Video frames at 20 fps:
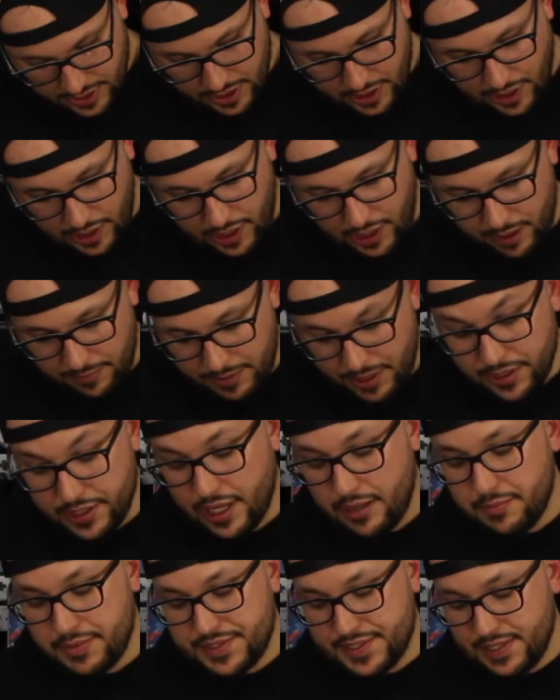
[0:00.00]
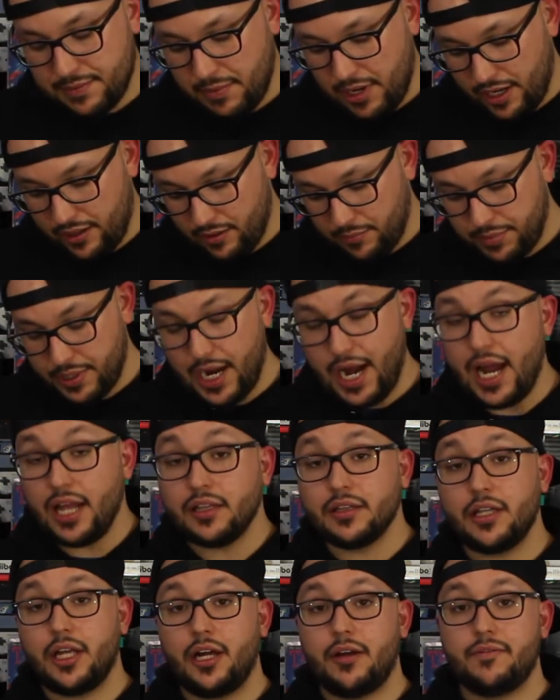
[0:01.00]
Another game missing a manual, but I
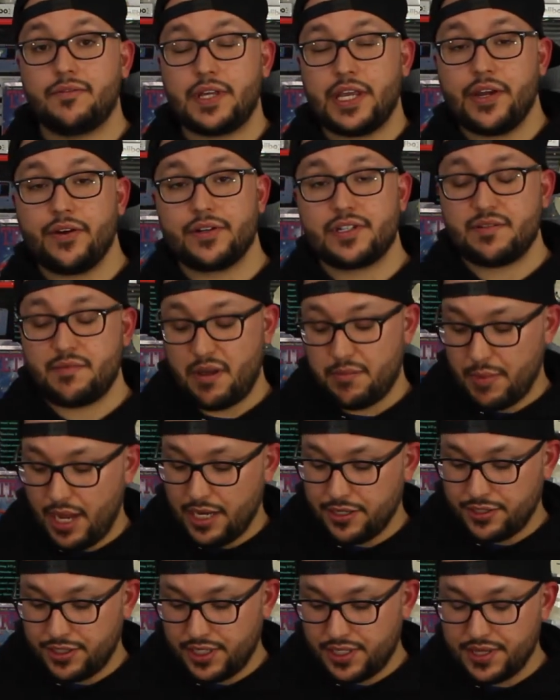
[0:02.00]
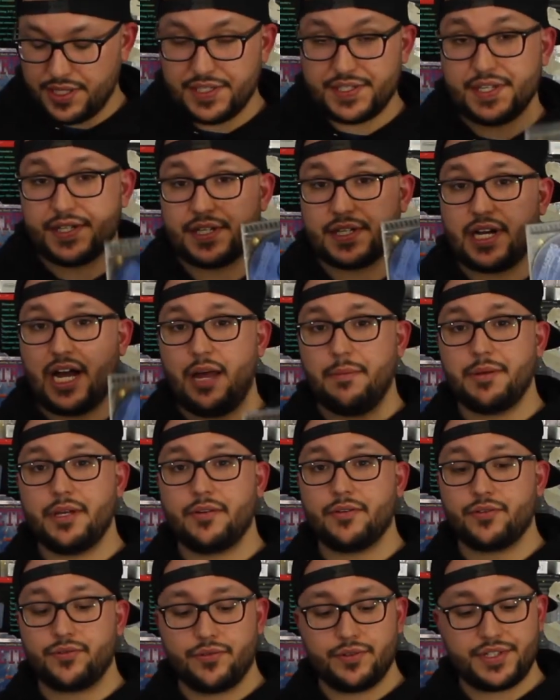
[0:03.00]
love Heroes of Might and Magic. This is a copy
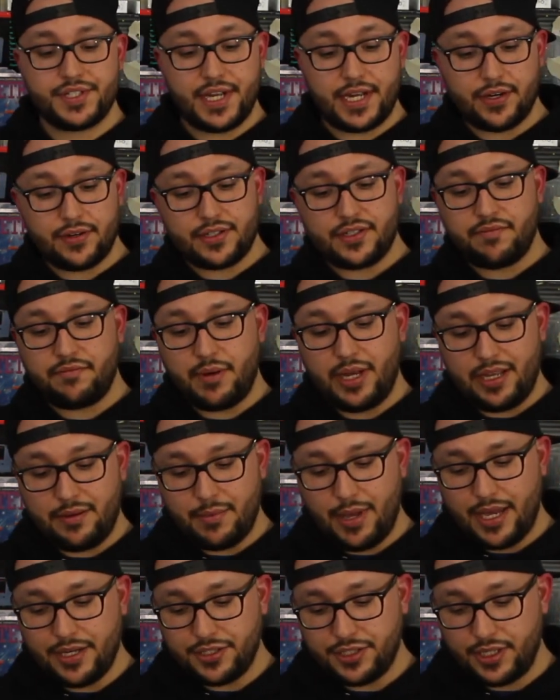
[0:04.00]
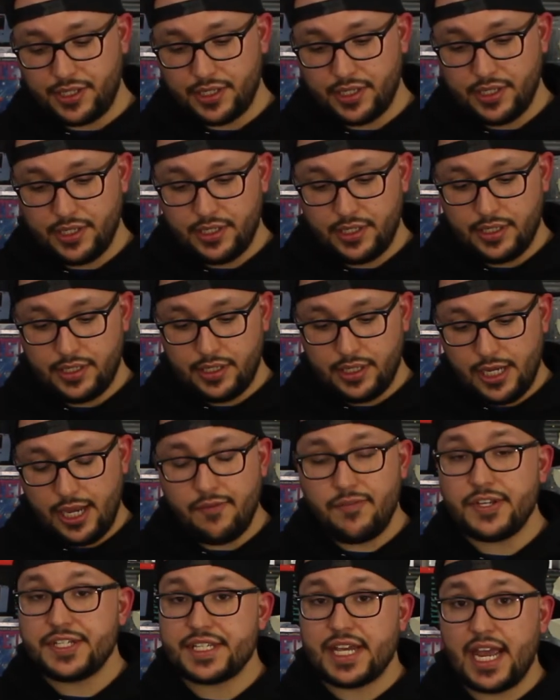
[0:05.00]
of Crusaders of Might and Magic.
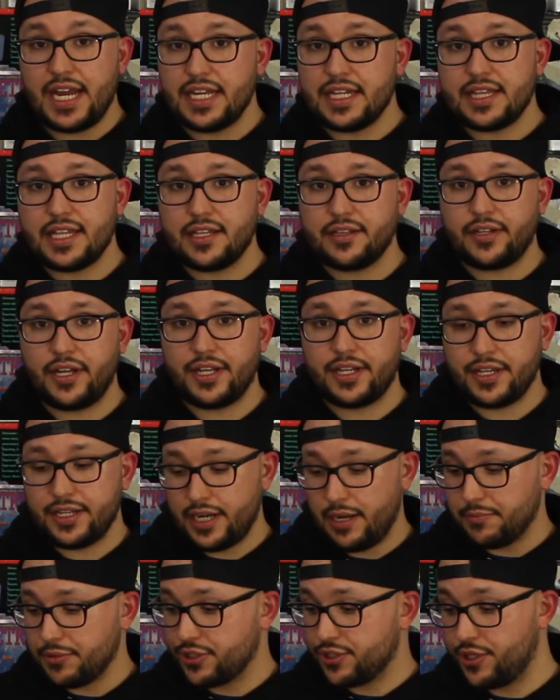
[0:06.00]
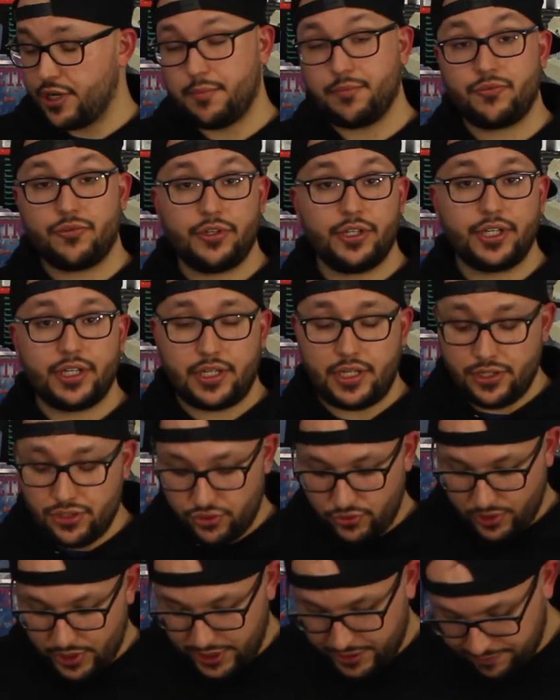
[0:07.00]
If it's anything like it, I'm sure I'm really going to
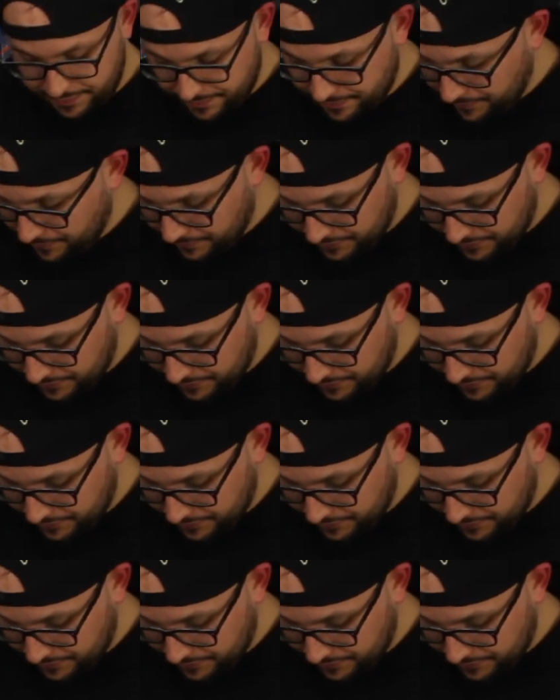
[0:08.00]
enjoy it.